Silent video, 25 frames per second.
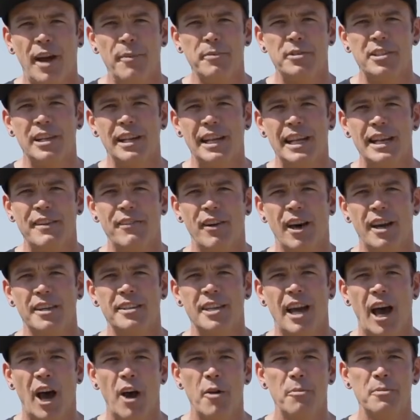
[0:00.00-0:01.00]
come to
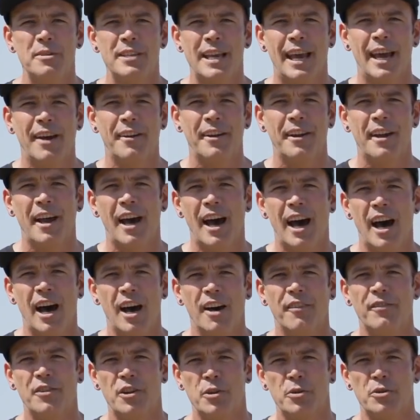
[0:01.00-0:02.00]
Levi's hometown in the
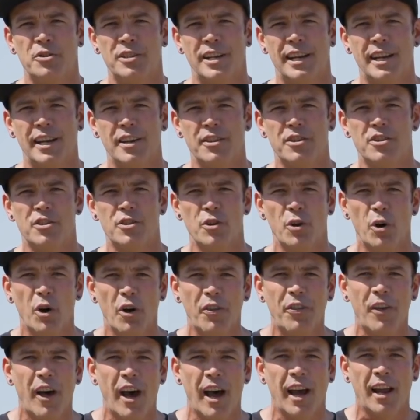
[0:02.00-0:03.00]
heart of New Zealand's
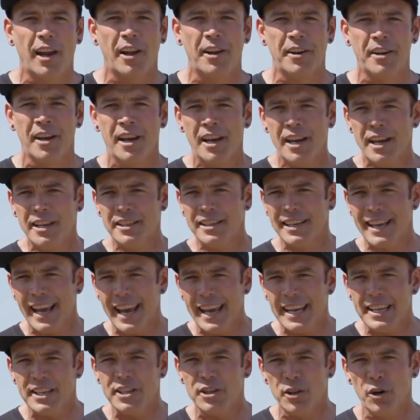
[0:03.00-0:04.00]
North Island to
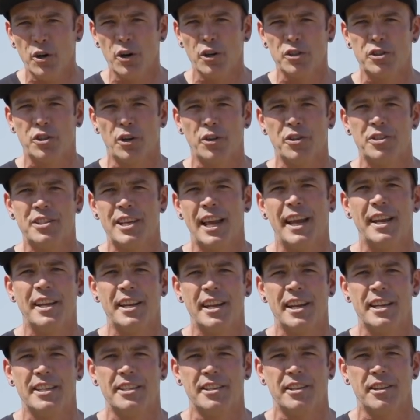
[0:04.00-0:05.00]
get his thoughts on 10
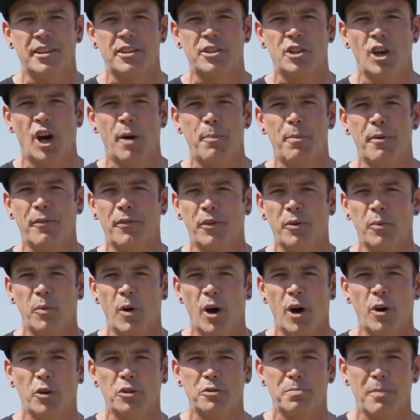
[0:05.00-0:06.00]
years at the top of the
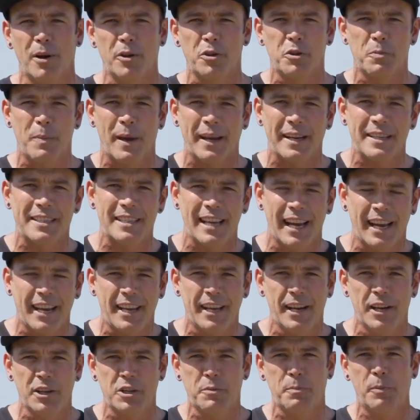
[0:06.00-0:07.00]
world's most
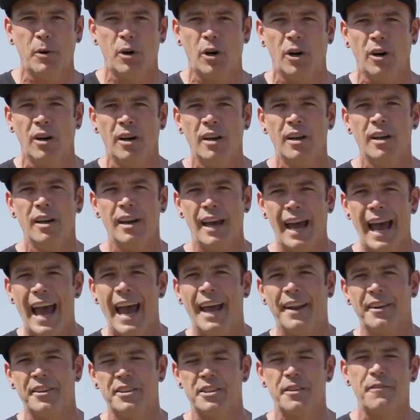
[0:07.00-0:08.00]
spectacular sport
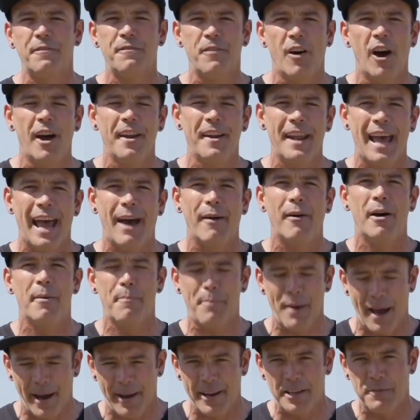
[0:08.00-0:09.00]
and to find out
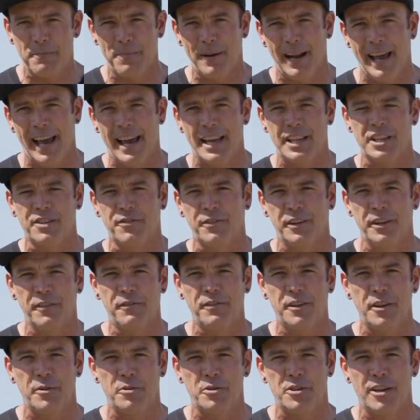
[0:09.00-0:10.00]
about his plans for the
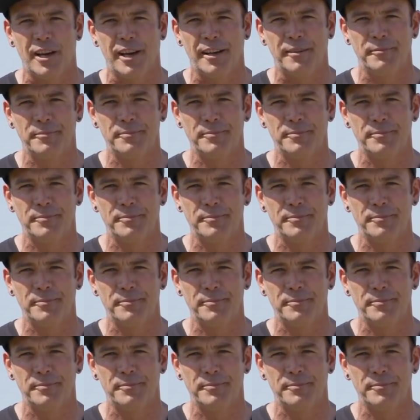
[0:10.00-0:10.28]
future.